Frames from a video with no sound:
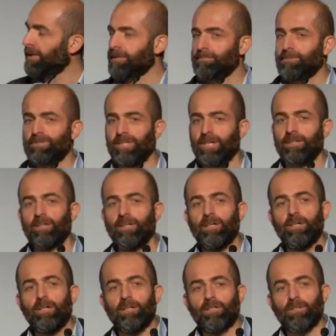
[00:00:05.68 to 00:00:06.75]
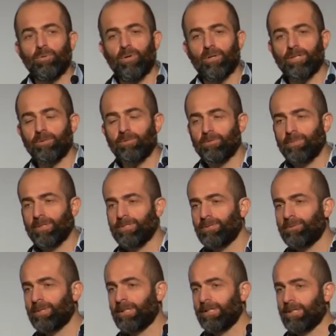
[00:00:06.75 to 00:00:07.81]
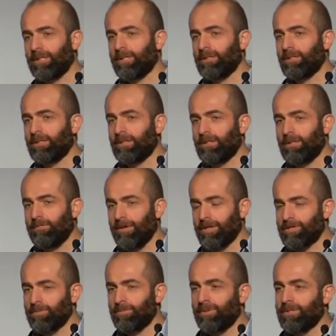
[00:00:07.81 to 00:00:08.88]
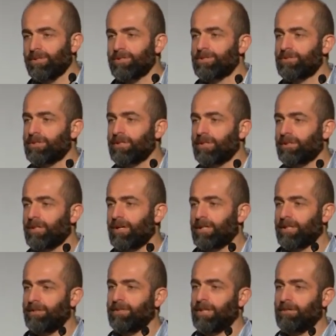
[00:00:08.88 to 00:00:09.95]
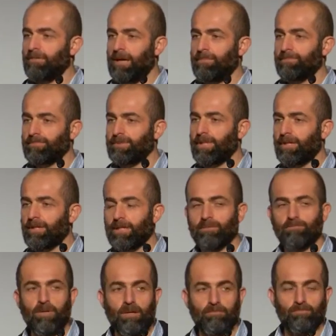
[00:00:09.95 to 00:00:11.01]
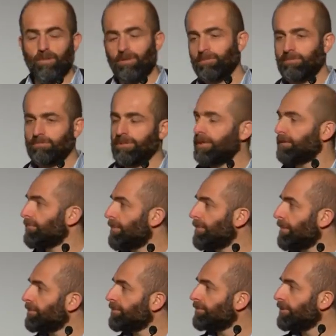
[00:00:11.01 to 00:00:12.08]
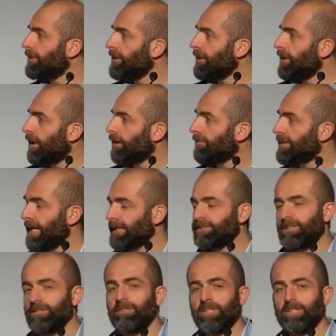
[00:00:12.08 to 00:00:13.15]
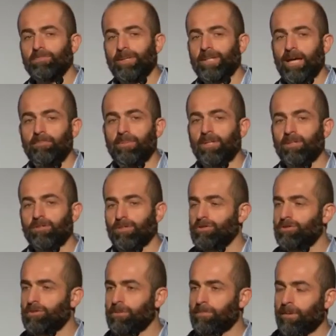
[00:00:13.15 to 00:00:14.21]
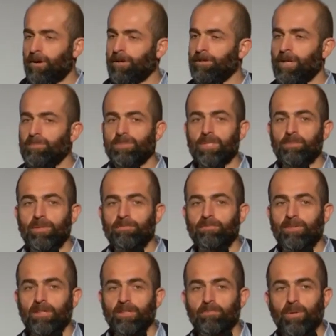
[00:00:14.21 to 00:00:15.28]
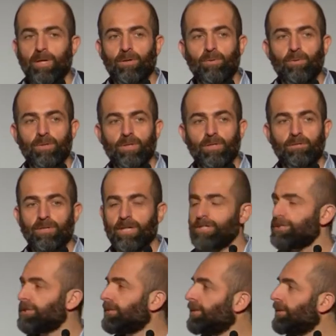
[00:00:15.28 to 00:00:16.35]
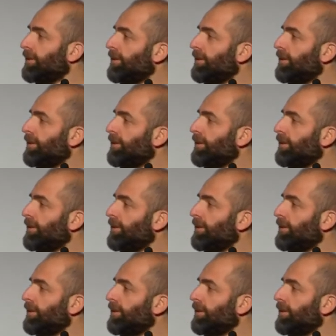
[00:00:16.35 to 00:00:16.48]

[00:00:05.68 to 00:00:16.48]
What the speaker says: kind of present the work that we've been doing in the vegetable industry and kind of giving a wrap up of the activity that's been happening across two programs that have been funded by Hort Innovation,